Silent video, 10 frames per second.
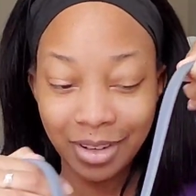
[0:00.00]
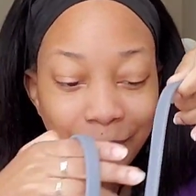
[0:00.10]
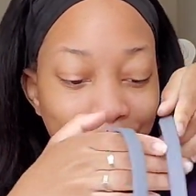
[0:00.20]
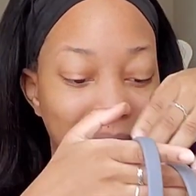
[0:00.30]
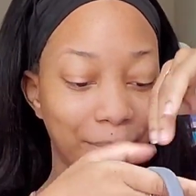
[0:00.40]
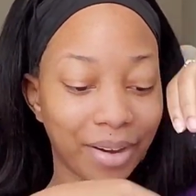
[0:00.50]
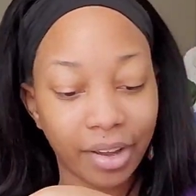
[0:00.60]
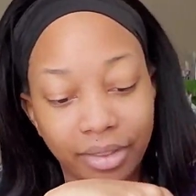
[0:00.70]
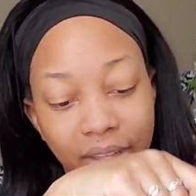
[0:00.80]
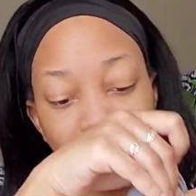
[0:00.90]
My
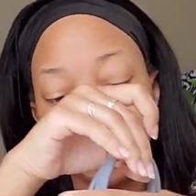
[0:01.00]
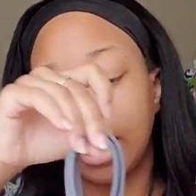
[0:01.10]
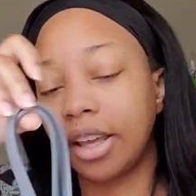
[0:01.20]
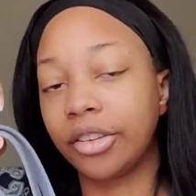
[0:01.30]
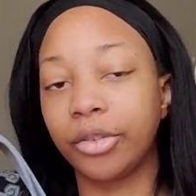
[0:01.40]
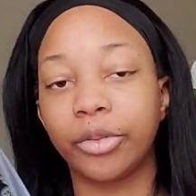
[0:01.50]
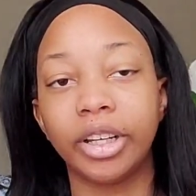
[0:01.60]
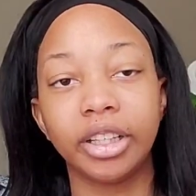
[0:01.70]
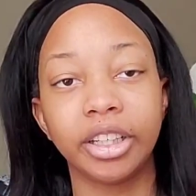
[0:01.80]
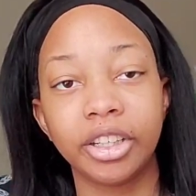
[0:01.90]
BioThing hands-free
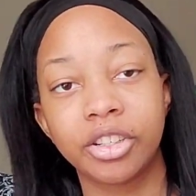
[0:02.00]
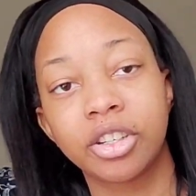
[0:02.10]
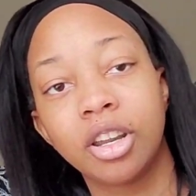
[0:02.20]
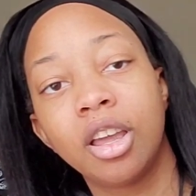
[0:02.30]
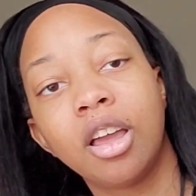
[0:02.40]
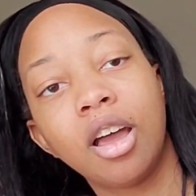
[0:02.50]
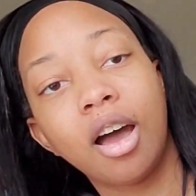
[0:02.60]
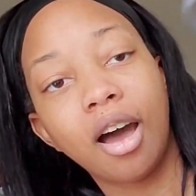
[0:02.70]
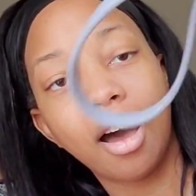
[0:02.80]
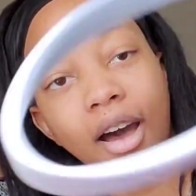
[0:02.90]
leash.
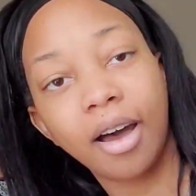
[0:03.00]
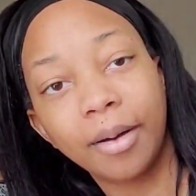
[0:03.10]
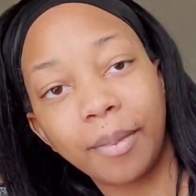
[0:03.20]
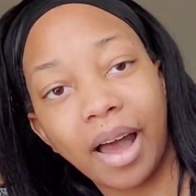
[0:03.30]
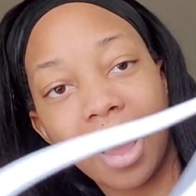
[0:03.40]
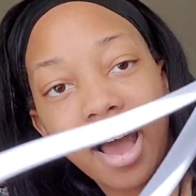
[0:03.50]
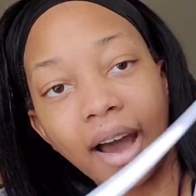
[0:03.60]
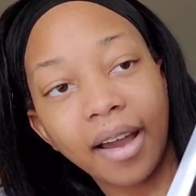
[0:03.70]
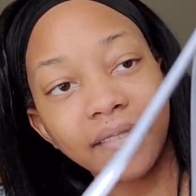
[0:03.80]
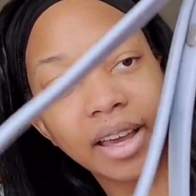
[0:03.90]

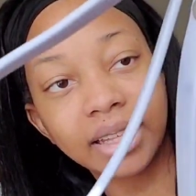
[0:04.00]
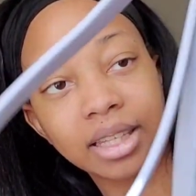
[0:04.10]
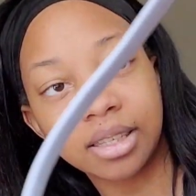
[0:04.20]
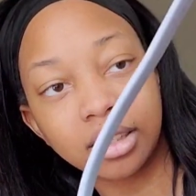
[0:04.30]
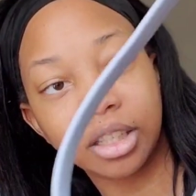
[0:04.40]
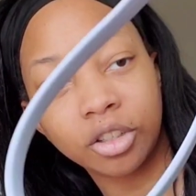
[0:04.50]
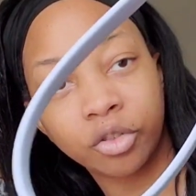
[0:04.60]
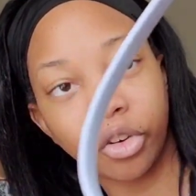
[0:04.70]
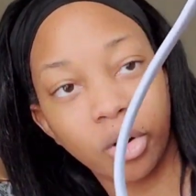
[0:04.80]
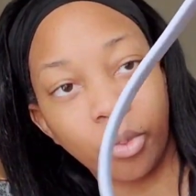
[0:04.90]
I've had this leash
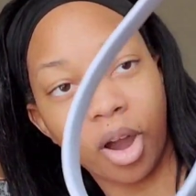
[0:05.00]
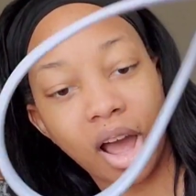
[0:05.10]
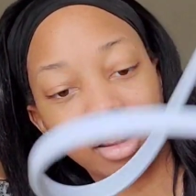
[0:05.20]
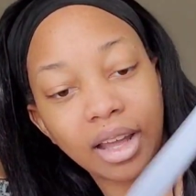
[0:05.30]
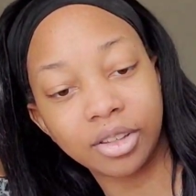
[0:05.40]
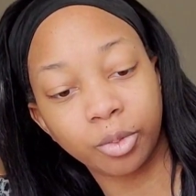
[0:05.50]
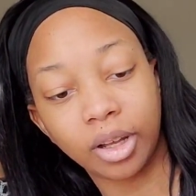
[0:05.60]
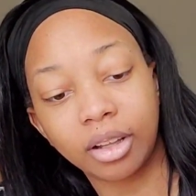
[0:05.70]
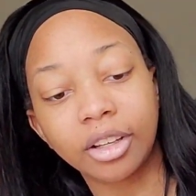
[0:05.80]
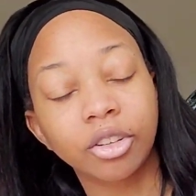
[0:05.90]
for a while as
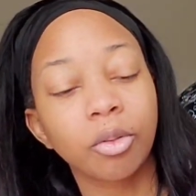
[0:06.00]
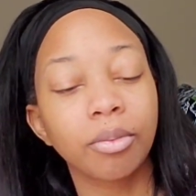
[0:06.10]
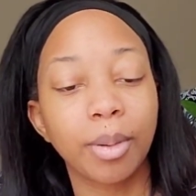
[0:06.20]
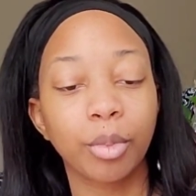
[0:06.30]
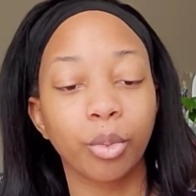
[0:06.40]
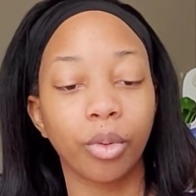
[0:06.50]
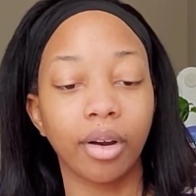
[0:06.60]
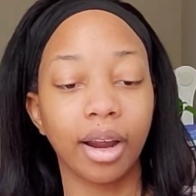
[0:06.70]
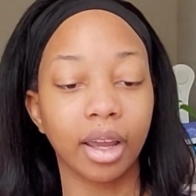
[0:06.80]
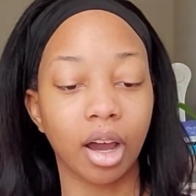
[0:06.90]
well. I don't remember
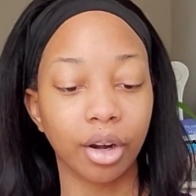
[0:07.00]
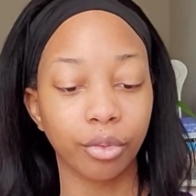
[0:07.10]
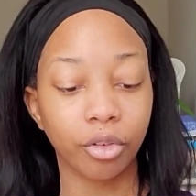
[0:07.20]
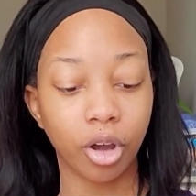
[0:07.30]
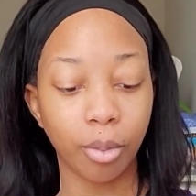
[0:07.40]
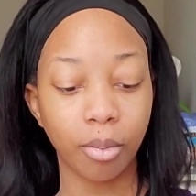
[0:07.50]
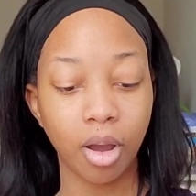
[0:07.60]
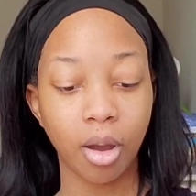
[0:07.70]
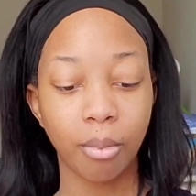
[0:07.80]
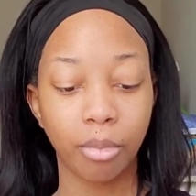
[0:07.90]
where I got it from,
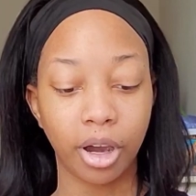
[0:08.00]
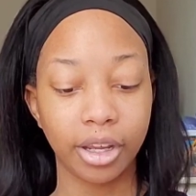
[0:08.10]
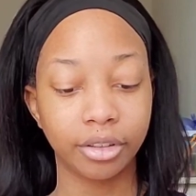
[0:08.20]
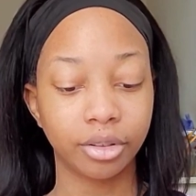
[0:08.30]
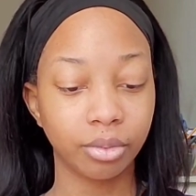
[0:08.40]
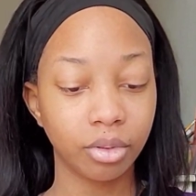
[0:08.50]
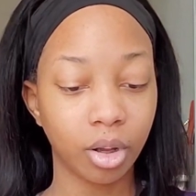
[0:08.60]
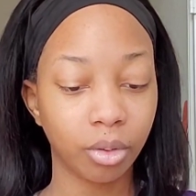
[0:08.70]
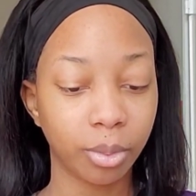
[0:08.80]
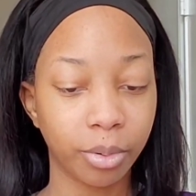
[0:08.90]
but I do
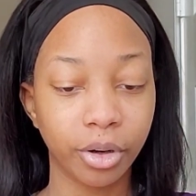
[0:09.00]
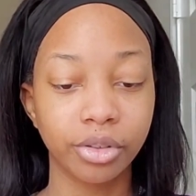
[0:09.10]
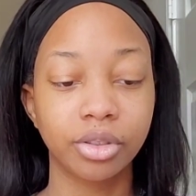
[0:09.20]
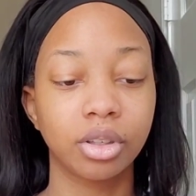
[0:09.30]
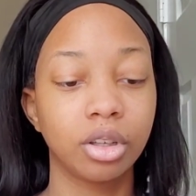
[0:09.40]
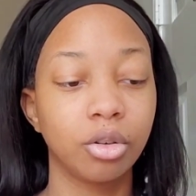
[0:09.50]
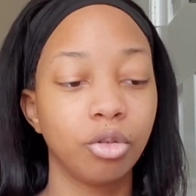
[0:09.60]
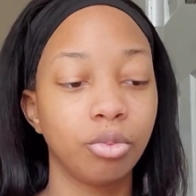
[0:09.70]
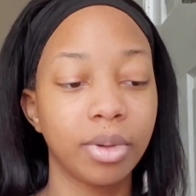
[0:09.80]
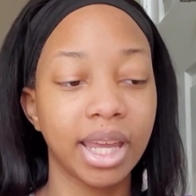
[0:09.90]
know the person who
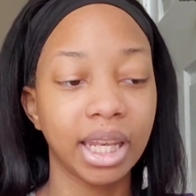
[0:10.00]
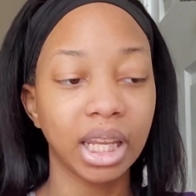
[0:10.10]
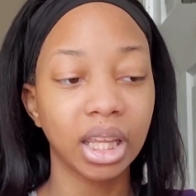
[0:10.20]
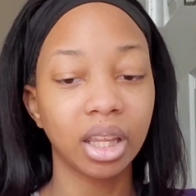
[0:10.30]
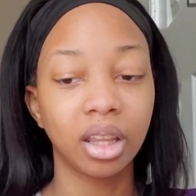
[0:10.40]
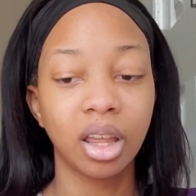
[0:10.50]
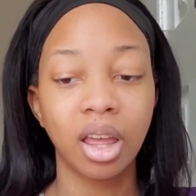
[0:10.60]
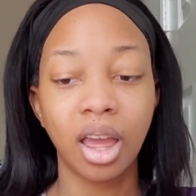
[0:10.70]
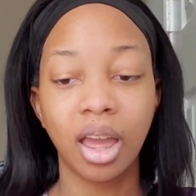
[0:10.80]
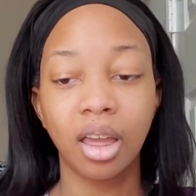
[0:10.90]
made it,
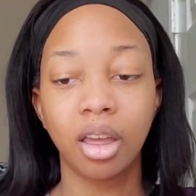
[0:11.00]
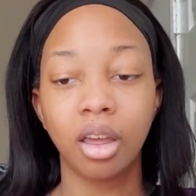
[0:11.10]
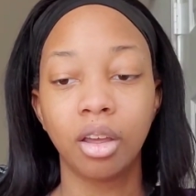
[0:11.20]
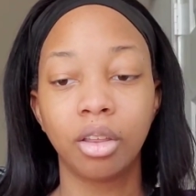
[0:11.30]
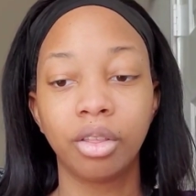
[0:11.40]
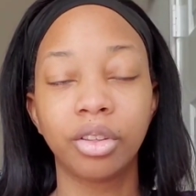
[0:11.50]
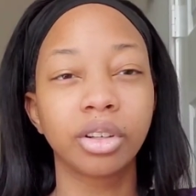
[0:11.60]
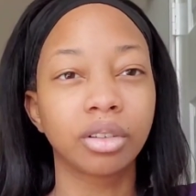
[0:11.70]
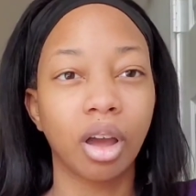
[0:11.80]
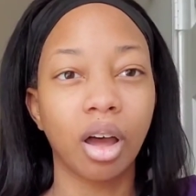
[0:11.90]

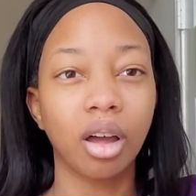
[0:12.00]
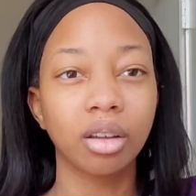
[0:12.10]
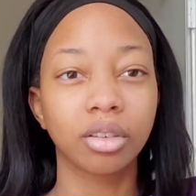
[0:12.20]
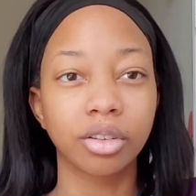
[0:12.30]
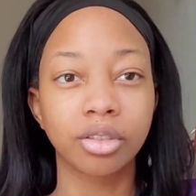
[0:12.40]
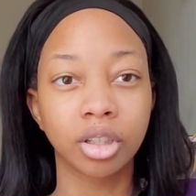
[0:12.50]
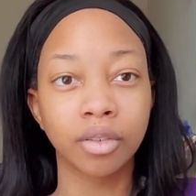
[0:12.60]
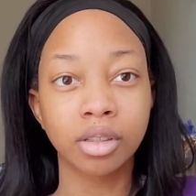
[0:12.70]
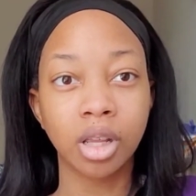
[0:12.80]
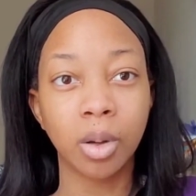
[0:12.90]
their
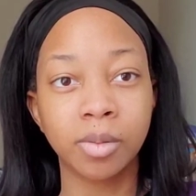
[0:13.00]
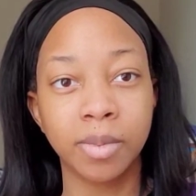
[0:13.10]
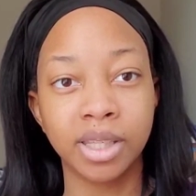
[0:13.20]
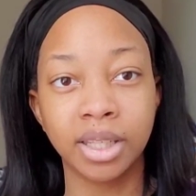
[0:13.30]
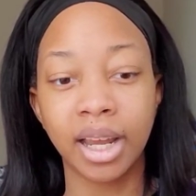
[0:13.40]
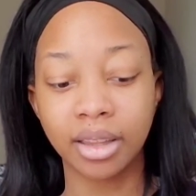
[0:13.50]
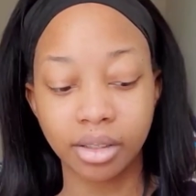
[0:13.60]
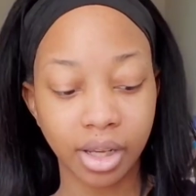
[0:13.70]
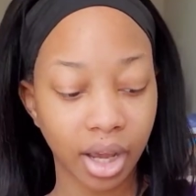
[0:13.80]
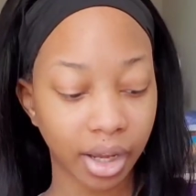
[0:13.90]
service dog missing at the
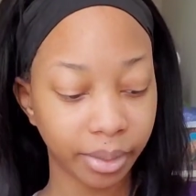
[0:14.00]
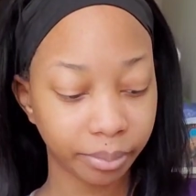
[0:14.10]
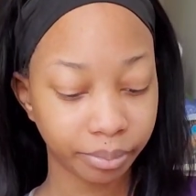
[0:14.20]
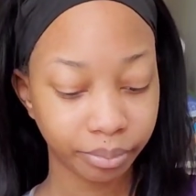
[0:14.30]
time.